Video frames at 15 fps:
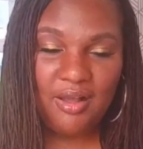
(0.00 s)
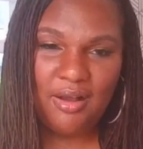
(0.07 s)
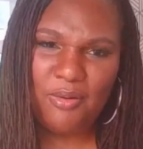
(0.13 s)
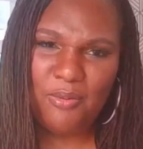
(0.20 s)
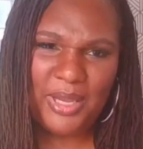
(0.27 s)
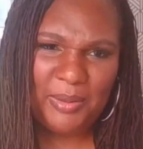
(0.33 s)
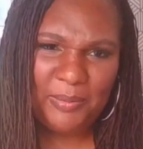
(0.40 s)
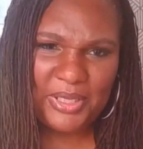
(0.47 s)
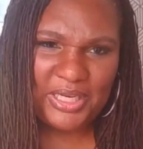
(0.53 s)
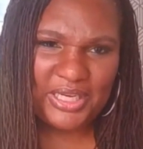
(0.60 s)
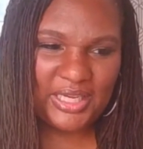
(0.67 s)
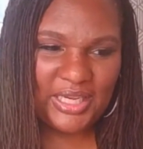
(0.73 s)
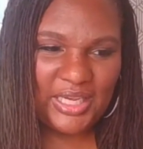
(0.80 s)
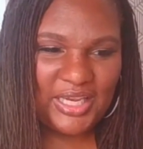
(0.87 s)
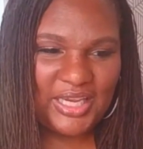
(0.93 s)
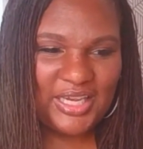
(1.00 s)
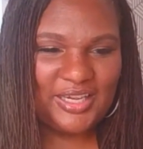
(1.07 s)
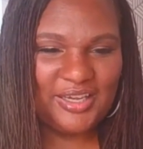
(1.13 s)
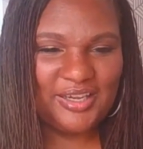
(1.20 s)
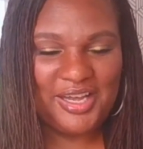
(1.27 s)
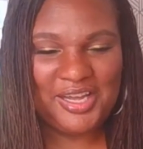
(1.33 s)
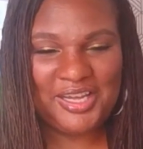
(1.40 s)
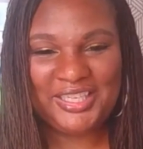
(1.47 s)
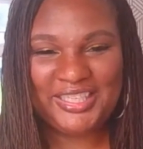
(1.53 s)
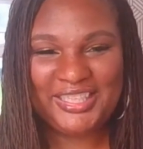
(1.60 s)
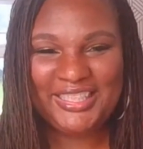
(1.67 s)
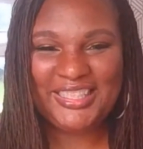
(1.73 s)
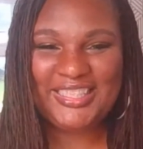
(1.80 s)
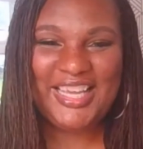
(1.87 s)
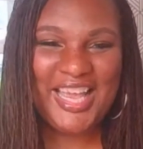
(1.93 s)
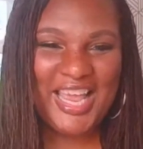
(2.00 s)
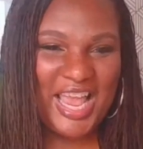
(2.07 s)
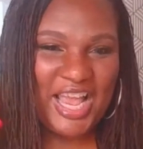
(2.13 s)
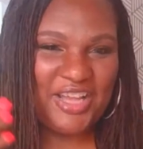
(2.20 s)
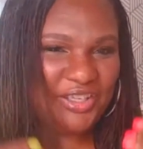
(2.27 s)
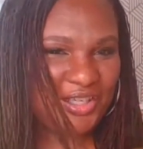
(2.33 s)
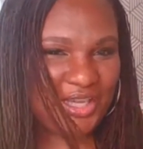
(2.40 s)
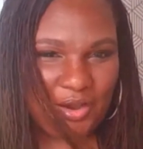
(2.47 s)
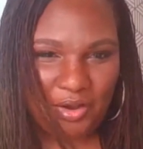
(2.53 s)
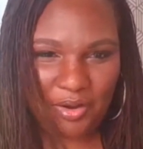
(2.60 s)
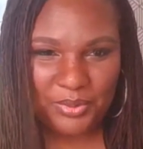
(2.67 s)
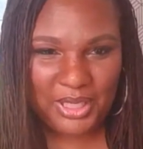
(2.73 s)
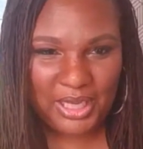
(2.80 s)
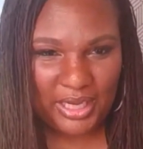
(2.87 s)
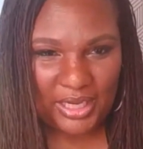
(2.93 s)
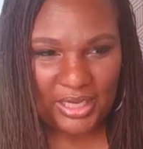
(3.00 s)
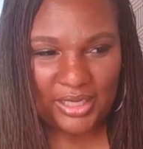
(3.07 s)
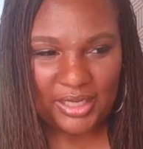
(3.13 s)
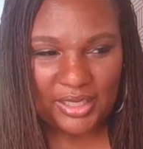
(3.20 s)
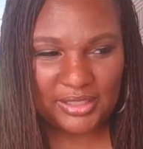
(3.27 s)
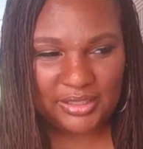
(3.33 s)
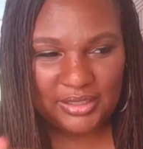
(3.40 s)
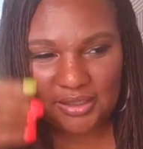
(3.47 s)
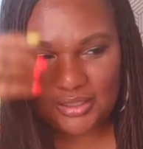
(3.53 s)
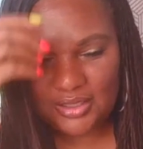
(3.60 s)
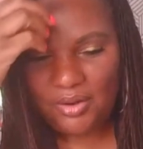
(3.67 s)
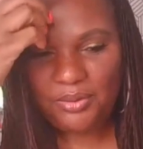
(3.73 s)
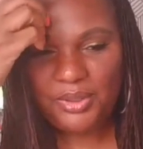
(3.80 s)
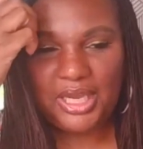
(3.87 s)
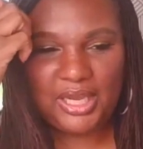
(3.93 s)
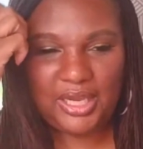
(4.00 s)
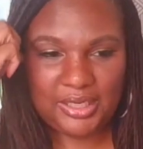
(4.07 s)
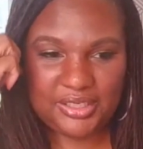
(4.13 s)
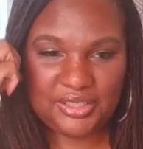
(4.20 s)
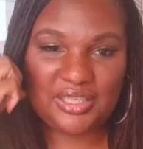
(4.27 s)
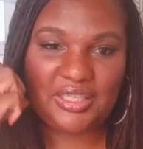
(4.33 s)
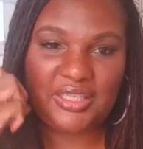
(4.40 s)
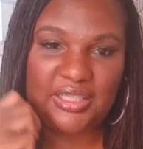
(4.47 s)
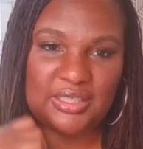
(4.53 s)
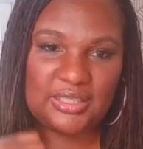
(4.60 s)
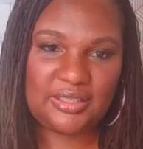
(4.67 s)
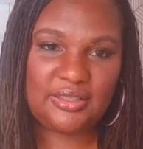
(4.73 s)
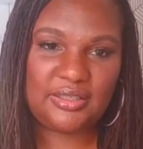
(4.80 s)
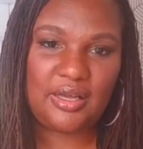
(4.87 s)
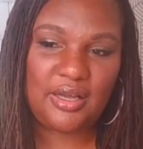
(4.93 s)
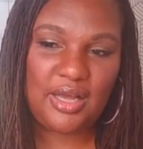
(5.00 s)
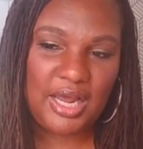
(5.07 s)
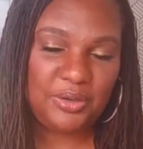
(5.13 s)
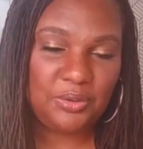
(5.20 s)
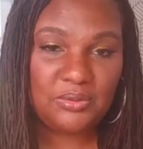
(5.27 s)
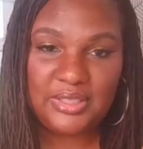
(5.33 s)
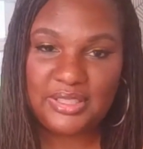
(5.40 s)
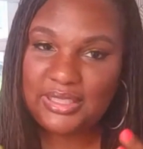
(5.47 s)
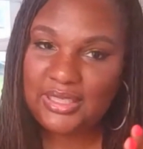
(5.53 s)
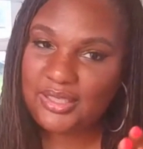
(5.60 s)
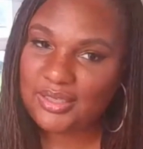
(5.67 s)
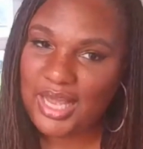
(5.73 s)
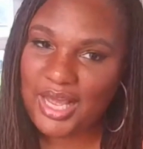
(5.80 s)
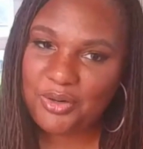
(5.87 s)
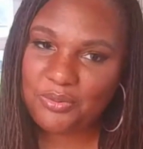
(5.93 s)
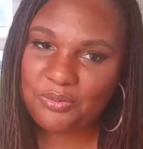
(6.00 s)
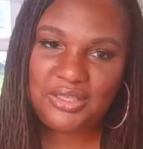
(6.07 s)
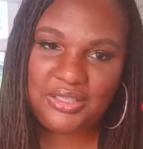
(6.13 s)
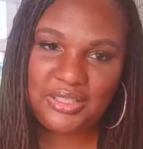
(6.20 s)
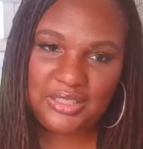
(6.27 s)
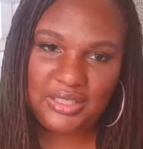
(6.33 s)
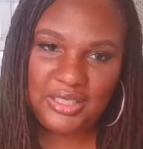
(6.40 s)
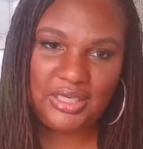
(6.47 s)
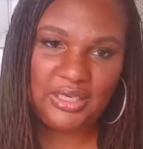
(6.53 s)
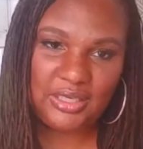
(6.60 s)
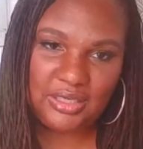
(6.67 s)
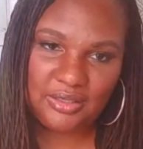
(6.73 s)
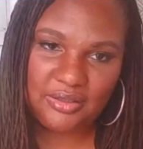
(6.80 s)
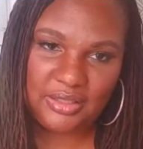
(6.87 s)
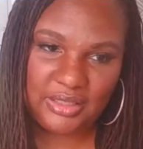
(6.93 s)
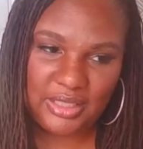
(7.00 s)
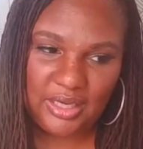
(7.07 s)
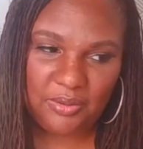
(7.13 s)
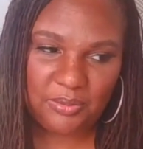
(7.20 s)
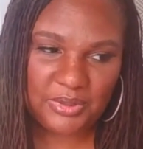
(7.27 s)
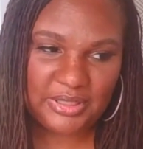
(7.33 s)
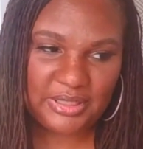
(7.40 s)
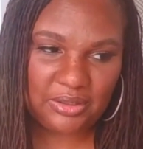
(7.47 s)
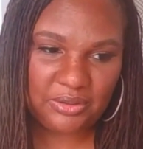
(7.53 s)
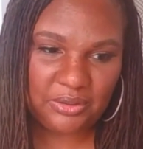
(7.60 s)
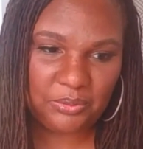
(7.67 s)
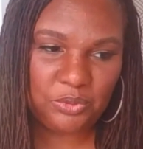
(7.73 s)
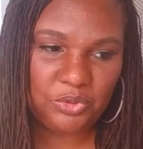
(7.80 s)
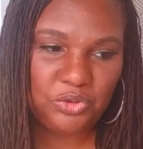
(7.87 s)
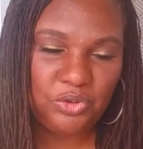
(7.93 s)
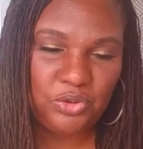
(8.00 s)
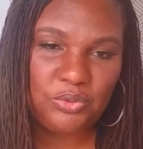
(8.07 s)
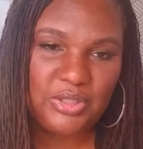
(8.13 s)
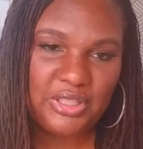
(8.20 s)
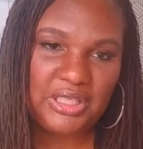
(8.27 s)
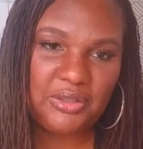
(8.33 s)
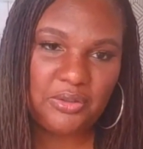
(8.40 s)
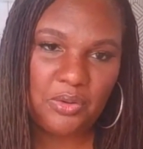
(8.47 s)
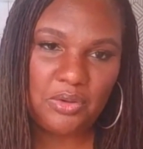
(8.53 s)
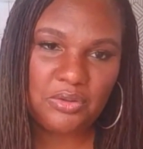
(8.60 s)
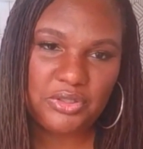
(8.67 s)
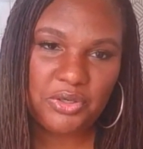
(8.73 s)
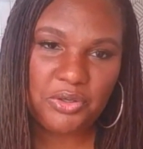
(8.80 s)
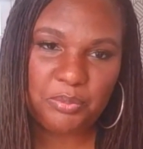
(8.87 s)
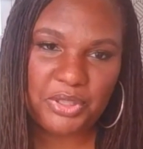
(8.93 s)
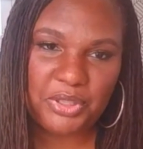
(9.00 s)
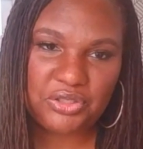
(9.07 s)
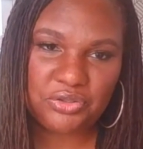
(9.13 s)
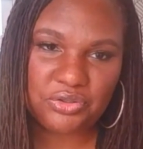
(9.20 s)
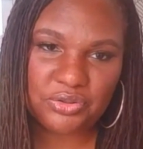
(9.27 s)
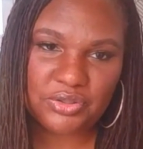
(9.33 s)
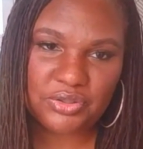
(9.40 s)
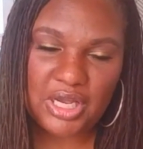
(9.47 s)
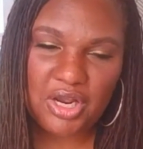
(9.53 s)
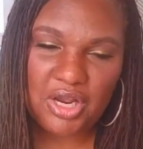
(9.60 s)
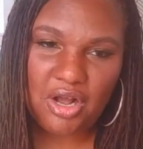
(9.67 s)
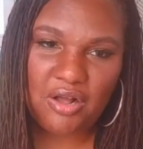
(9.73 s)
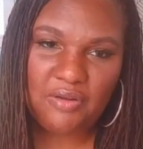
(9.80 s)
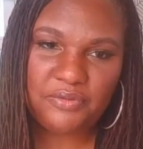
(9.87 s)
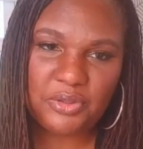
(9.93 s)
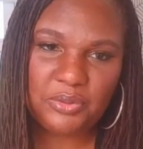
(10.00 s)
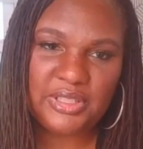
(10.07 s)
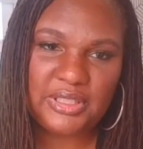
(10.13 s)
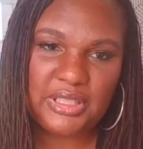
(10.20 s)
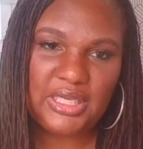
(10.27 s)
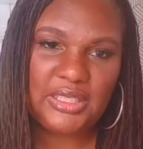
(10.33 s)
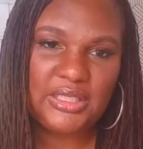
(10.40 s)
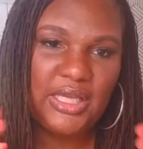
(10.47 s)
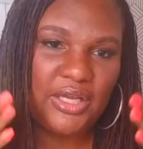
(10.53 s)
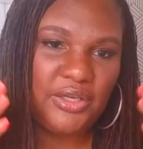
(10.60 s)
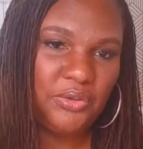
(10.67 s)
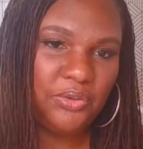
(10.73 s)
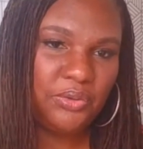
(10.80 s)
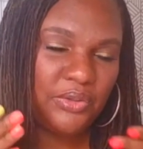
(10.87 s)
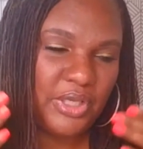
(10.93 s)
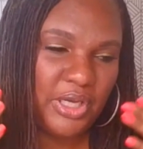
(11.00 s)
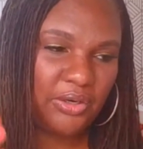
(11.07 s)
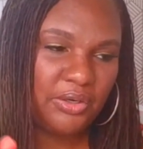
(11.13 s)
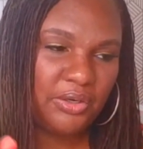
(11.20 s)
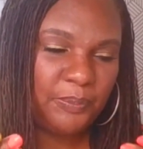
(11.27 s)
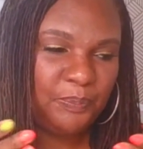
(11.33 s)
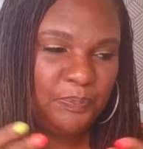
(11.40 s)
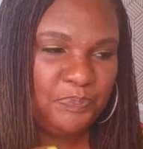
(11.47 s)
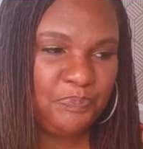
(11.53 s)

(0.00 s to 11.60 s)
oh, wait a minute. And you're like, okay, here's the key. Another thing I always tell you, do you see long-term pictures of those things that are